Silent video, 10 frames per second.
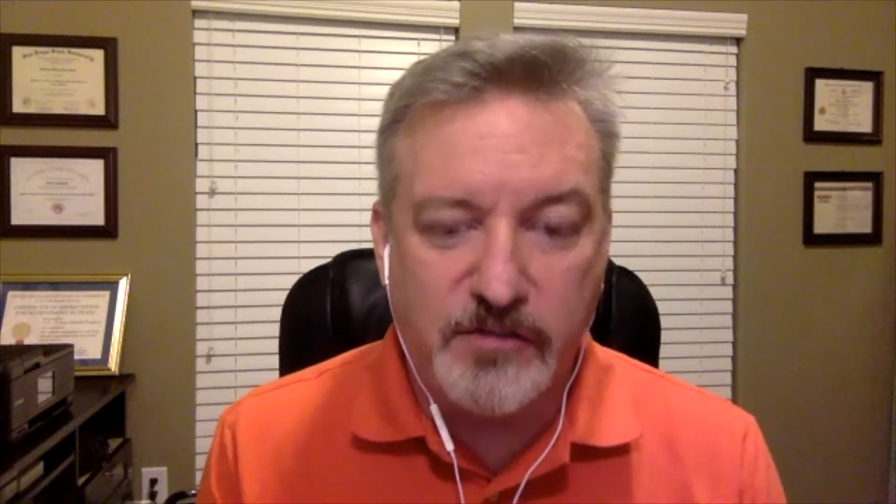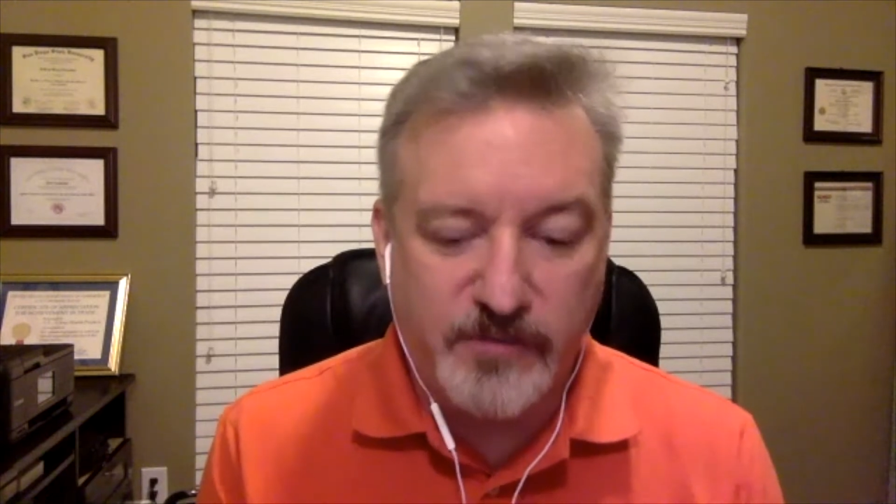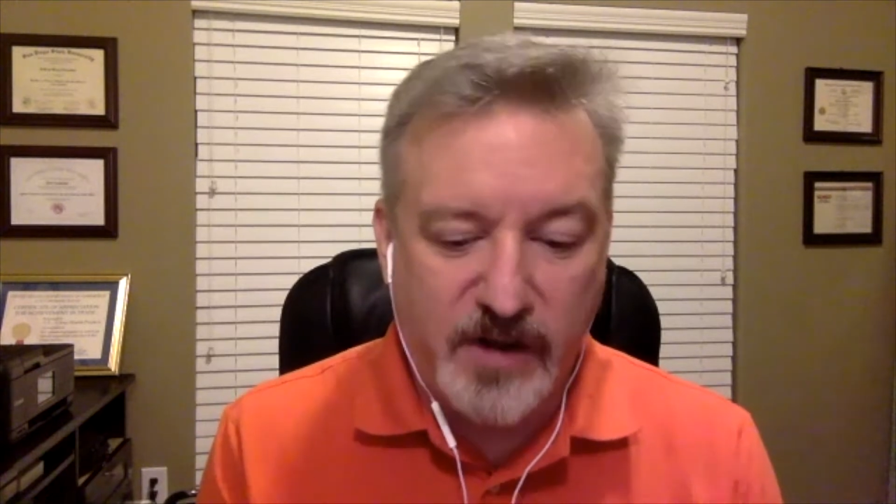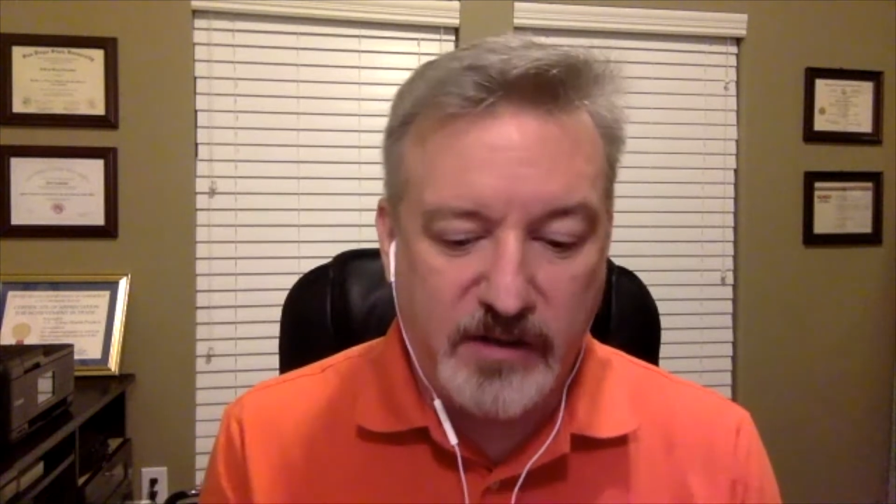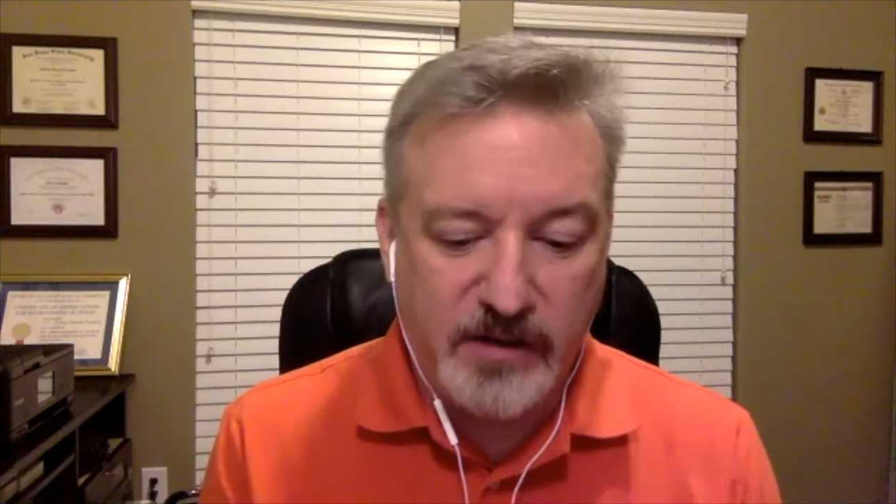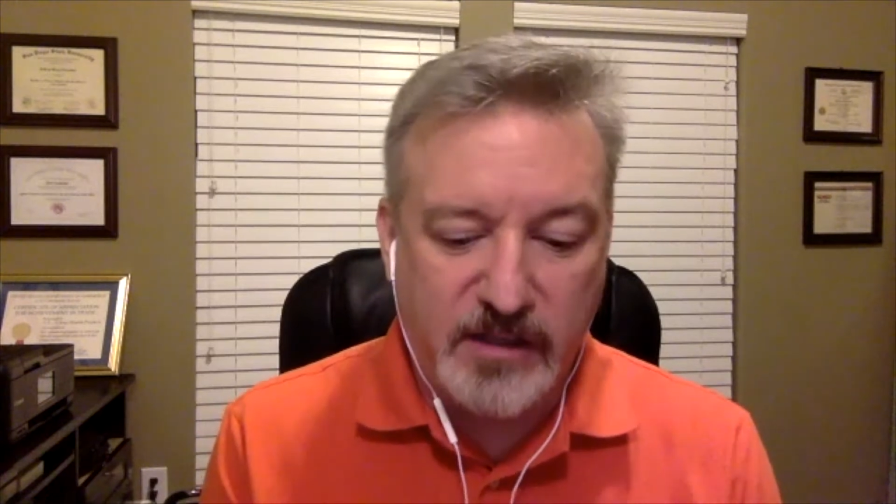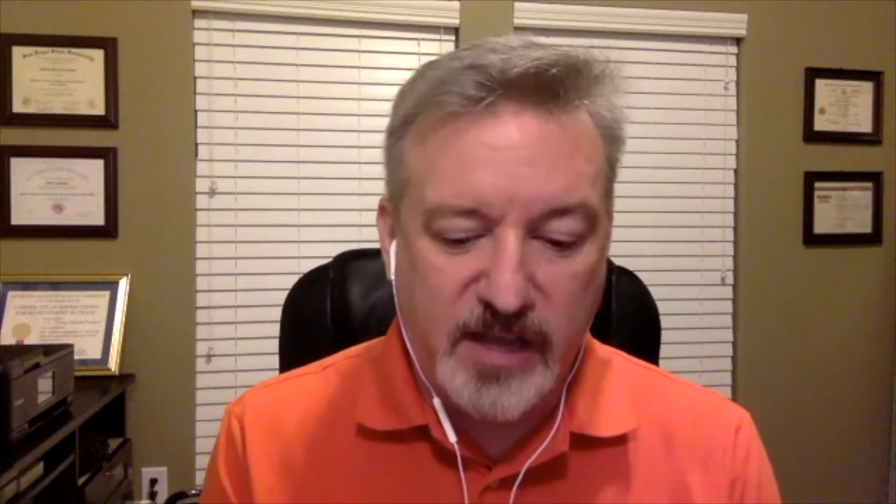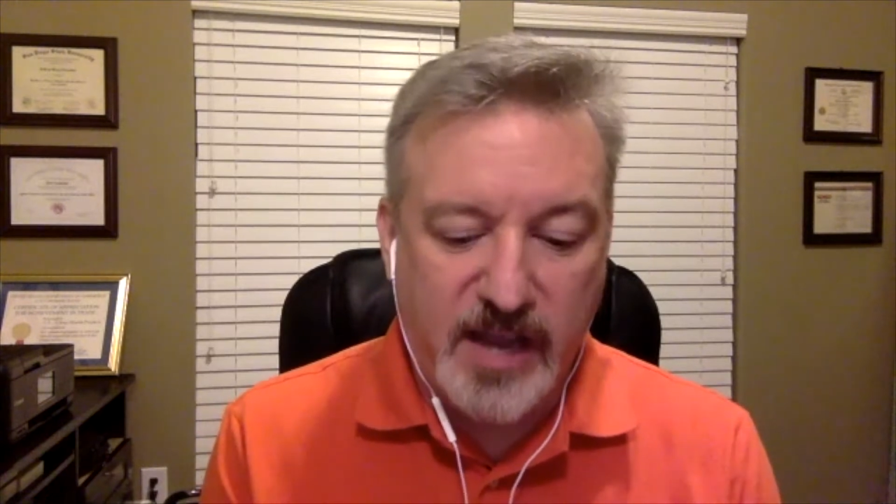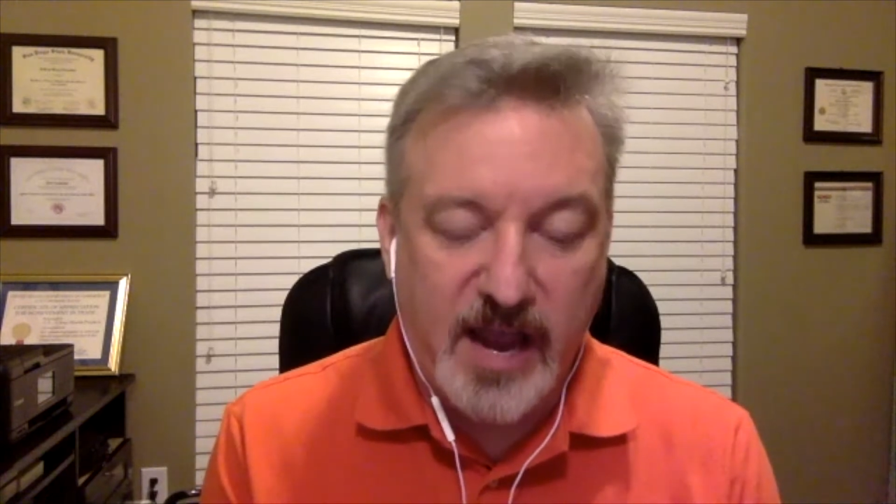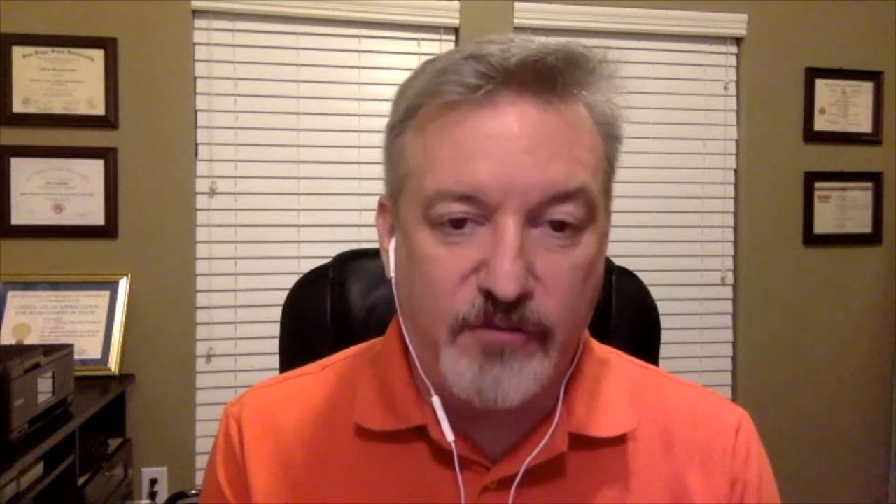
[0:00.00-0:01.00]
you find that
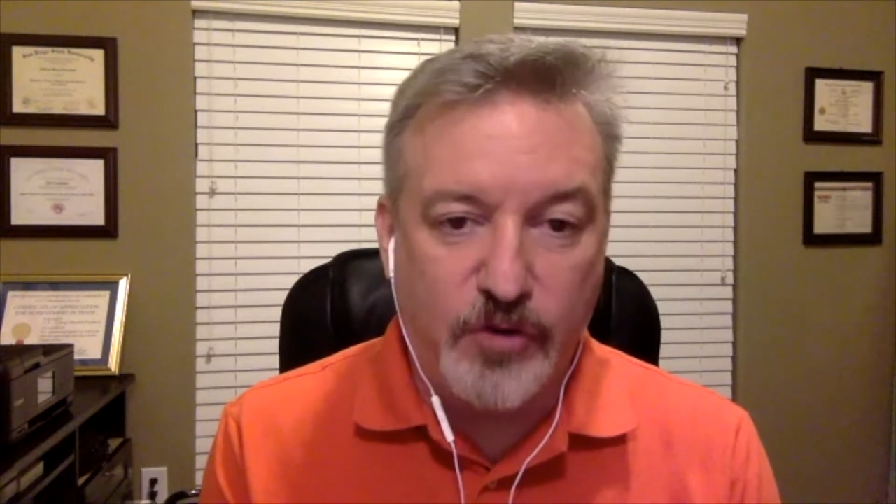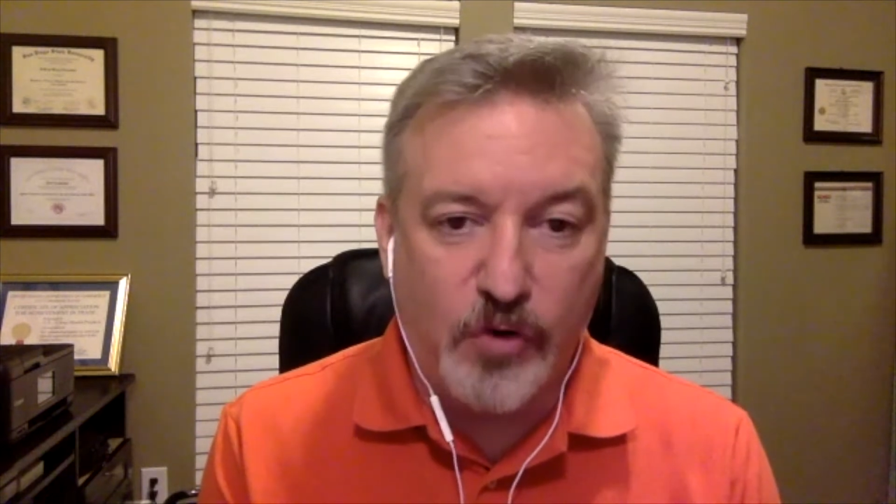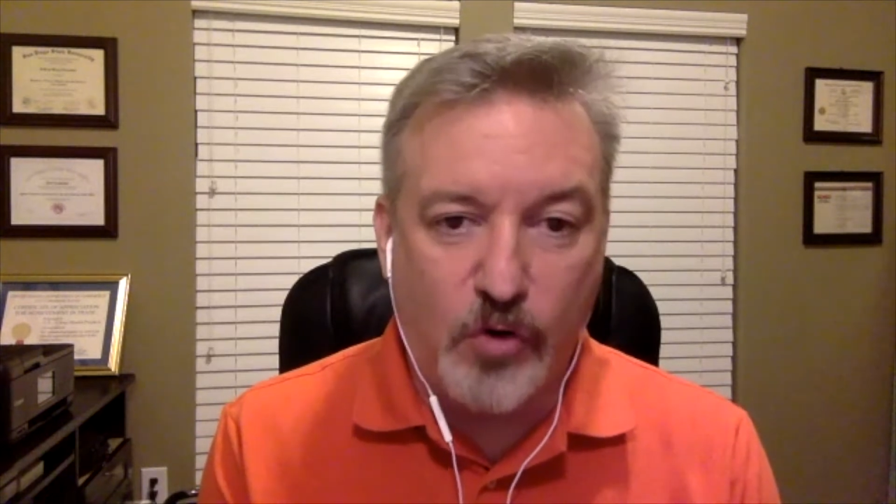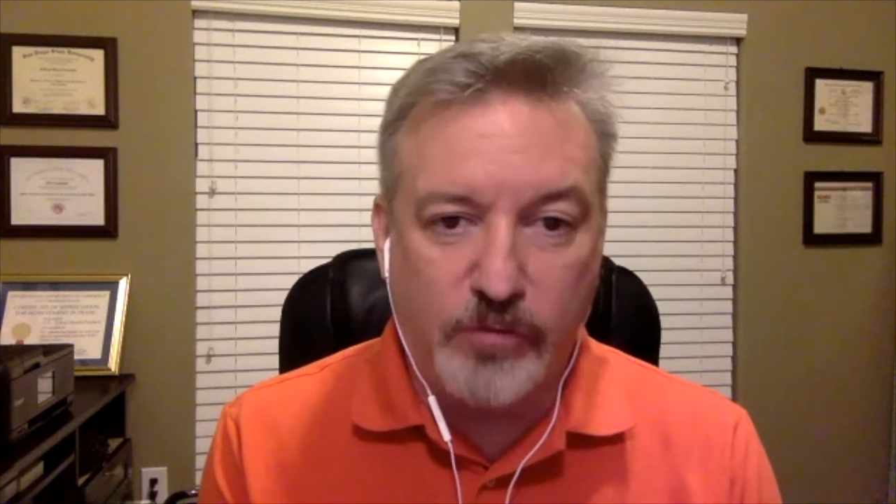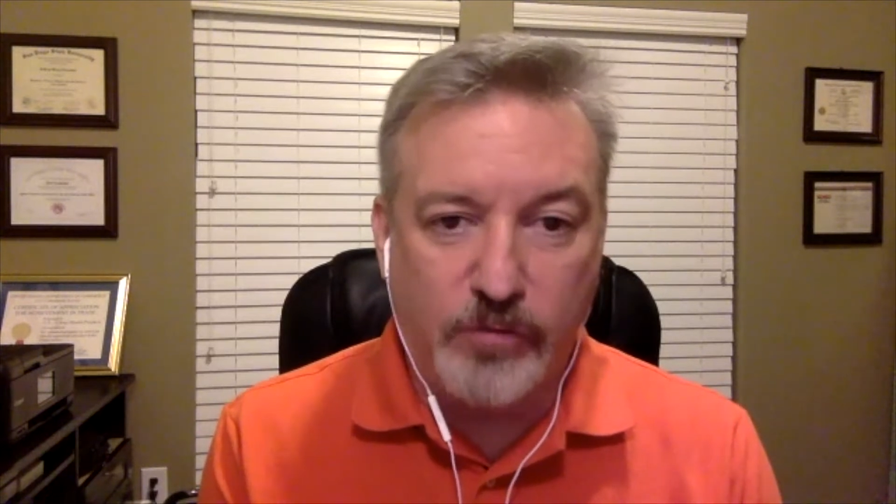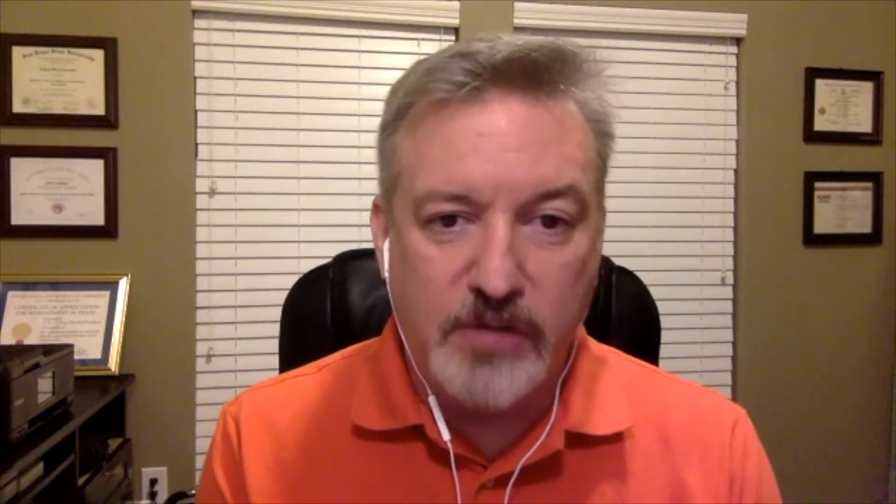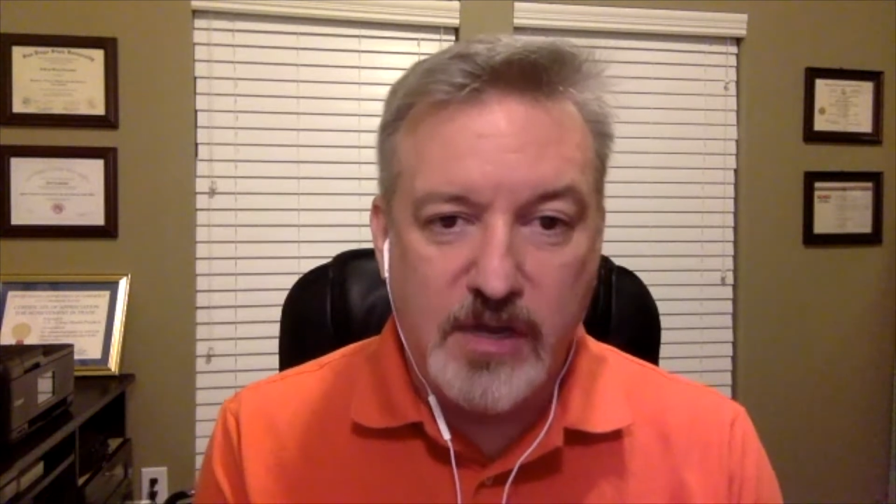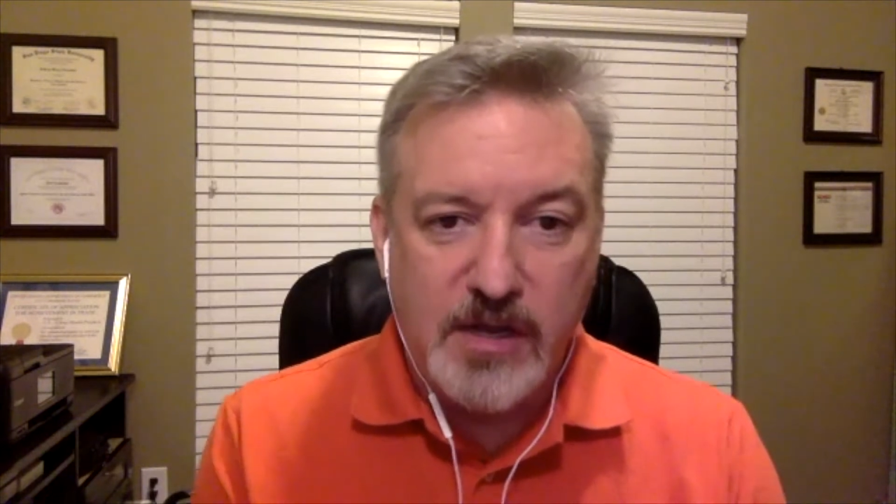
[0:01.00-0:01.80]
they have their own